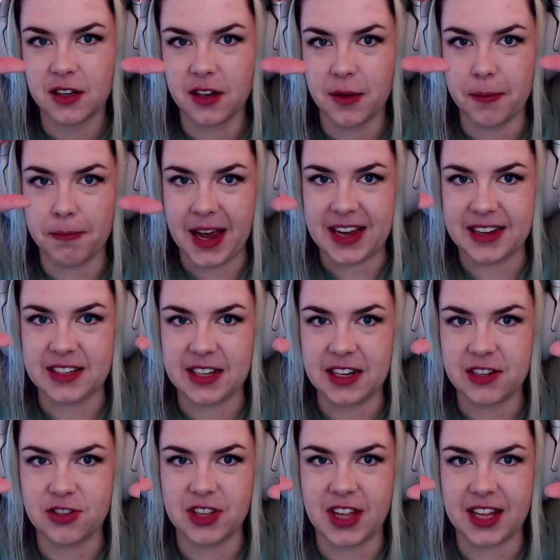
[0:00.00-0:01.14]

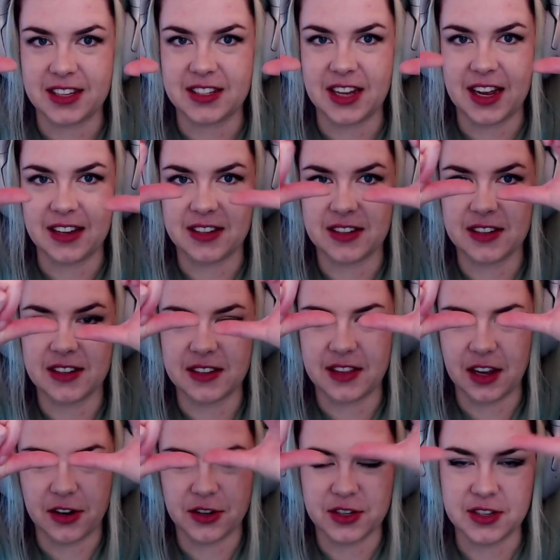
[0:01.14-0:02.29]
message that says
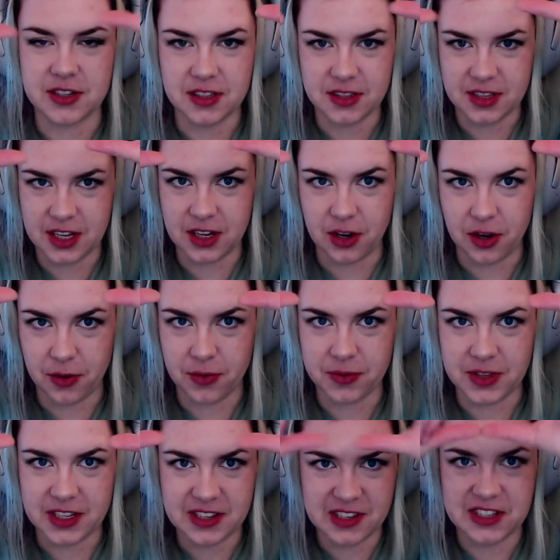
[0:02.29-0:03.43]
there's,
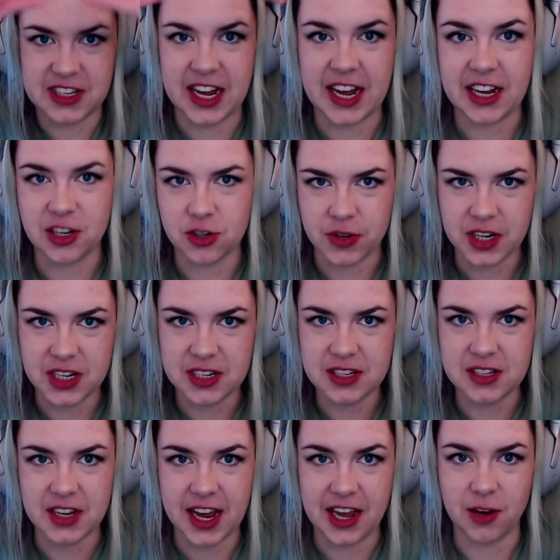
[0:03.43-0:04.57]
this is
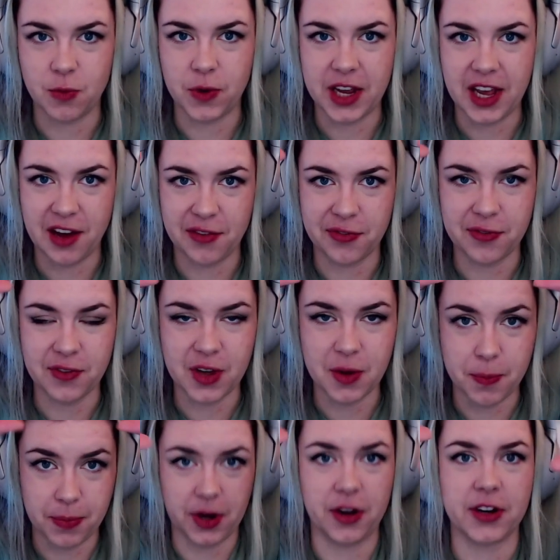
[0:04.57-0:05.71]
dangerous and we have
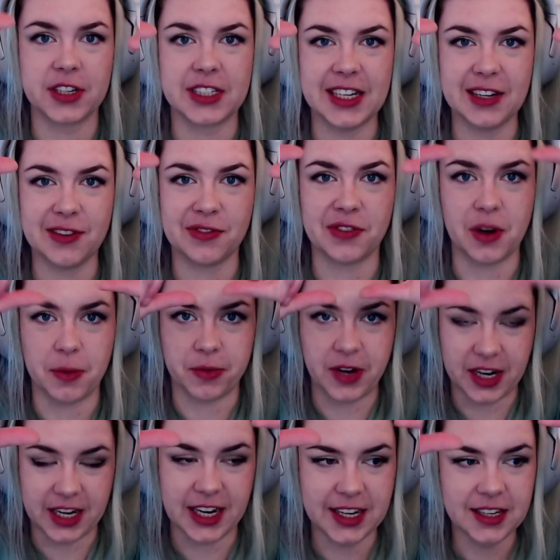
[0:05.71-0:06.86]
blocked it from
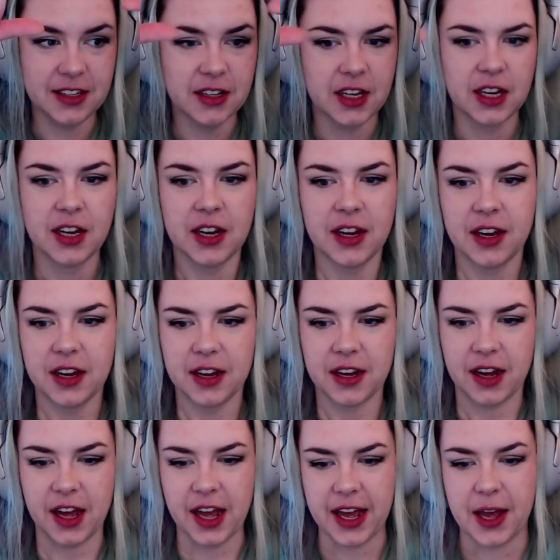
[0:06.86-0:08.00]
running,
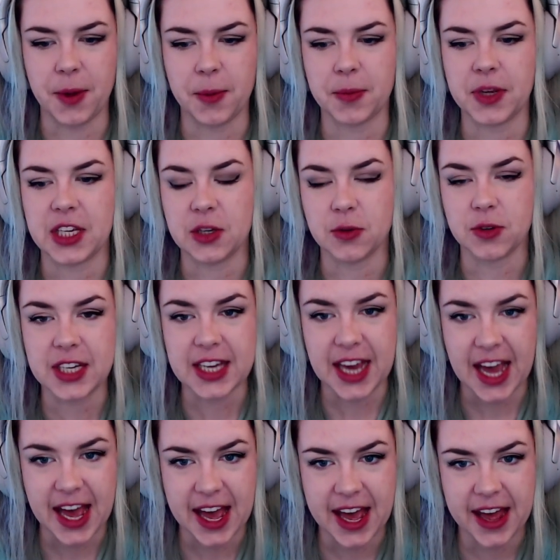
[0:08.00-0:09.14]
you
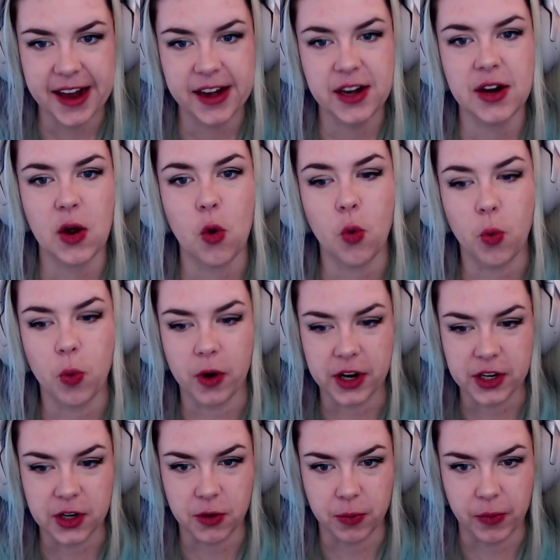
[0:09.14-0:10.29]
can
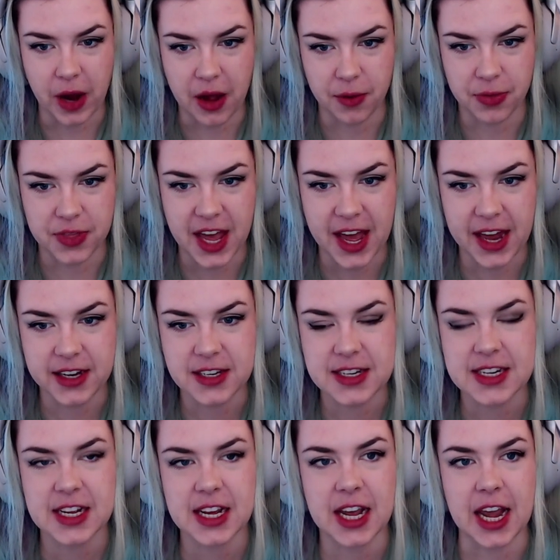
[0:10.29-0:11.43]
work around that,
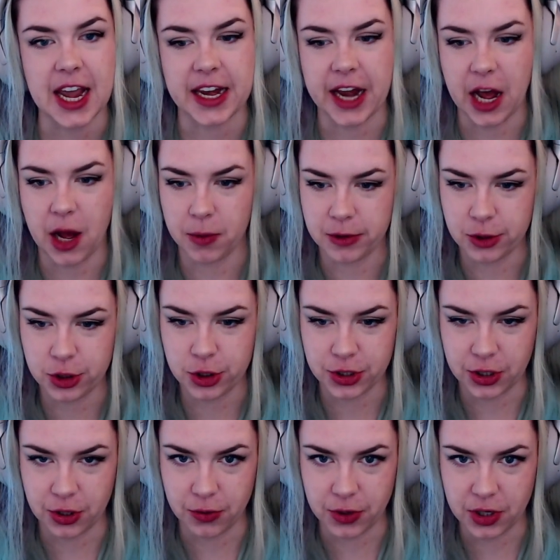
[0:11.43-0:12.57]
and I will
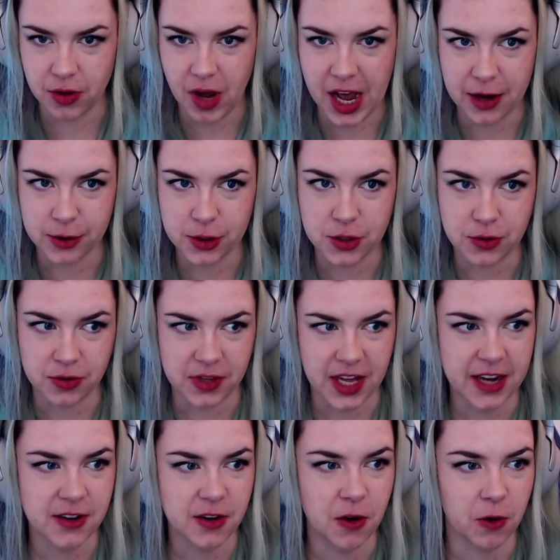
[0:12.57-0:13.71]
show you how to do
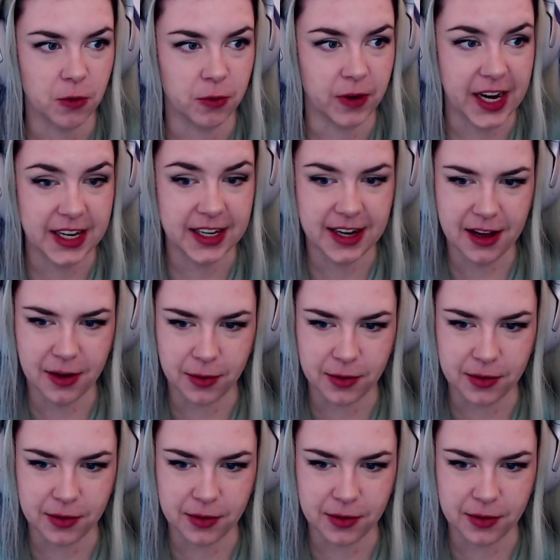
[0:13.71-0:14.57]
that right now.